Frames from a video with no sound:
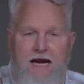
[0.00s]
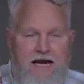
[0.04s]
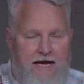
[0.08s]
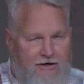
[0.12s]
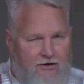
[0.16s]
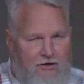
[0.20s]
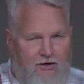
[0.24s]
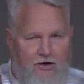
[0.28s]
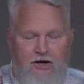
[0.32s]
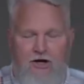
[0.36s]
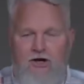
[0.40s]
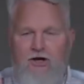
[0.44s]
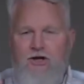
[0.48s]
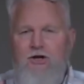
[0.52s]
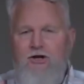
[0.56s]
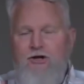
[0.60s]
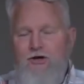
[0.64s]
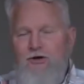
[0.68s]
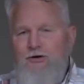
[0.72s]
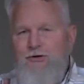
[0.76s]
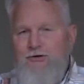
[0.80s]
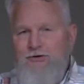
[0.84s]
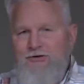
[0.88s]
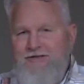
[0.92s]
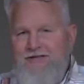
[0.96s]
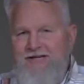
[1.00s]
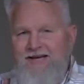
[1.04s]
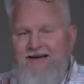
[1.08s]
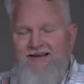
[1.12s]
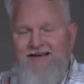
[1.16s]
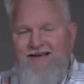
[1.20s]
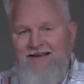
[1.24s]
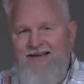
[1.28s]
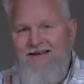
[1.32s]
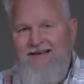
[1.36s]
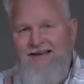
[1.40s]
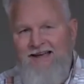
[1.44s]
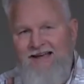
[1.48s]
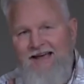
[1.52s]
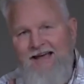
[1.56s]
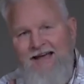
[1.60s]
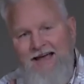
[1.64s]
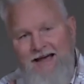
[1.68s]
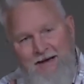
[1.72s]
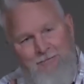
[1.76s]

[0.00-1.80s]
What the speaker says: you're going to use. I'm